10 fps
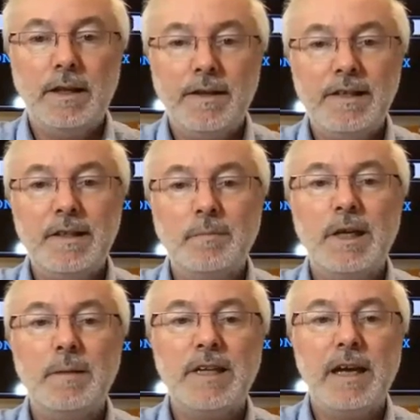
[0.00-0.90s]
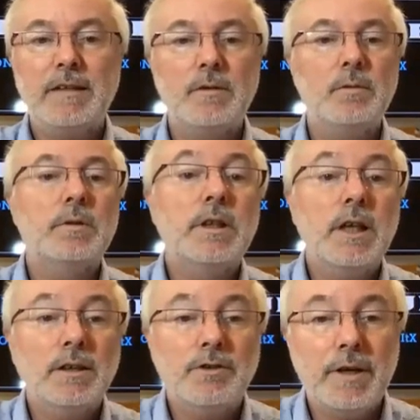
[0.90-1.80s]
Now, this sometimes gets called the
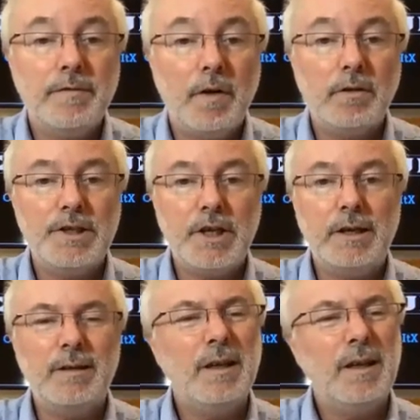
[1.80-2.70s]
country of origin,